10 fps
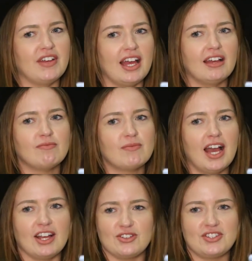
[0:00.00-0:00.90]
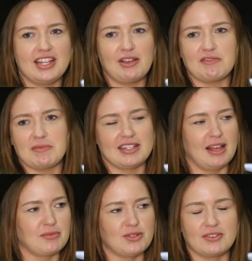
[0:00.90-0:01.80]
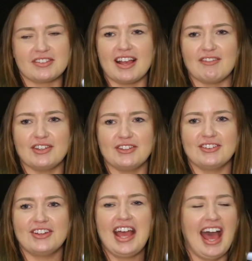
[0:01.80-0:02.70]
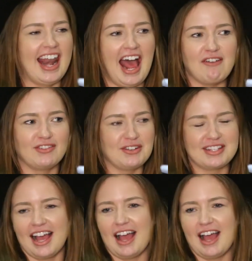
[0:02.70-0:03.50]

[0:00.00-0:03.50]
with it. I just stick with my Samsung seven and I haven't got